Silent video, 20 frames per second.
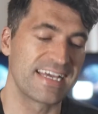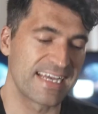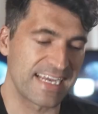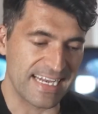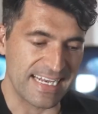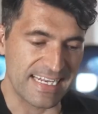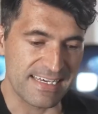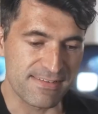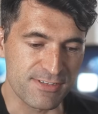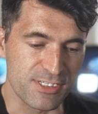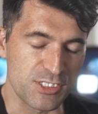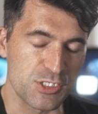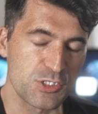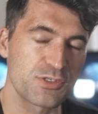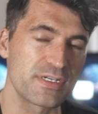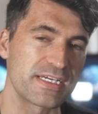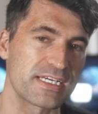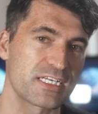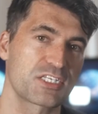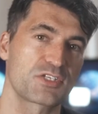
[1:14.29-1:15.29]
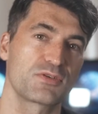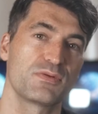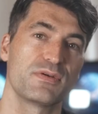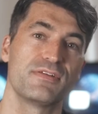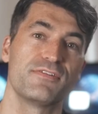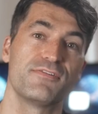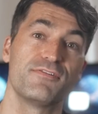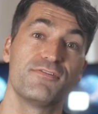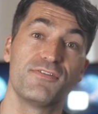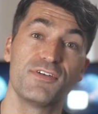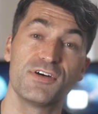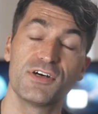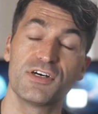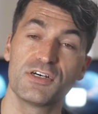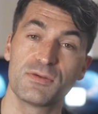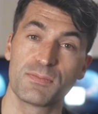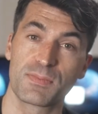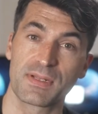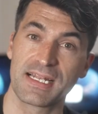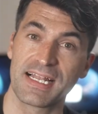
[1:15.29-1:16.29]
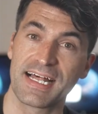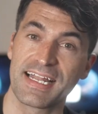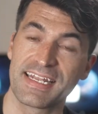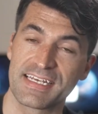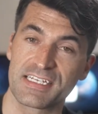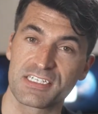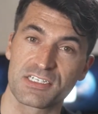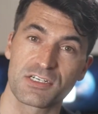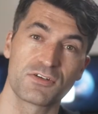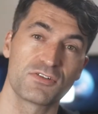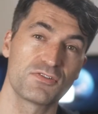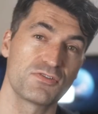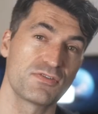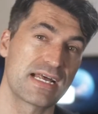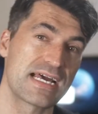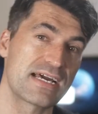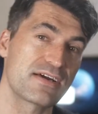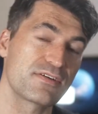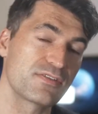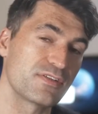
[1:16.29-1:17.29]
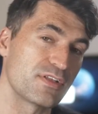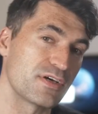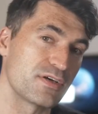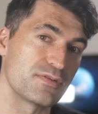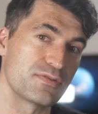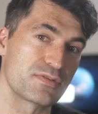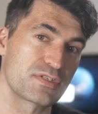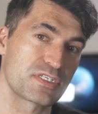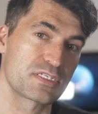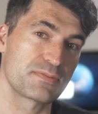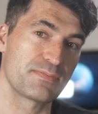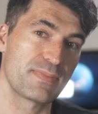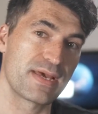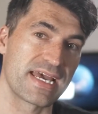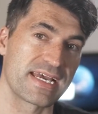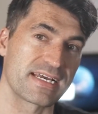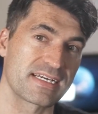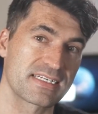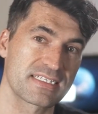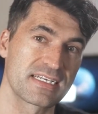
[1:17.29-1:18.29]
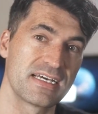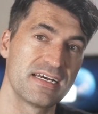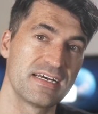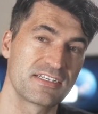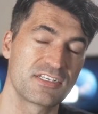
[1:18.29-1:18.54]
clever tricks to infer planets around those specks,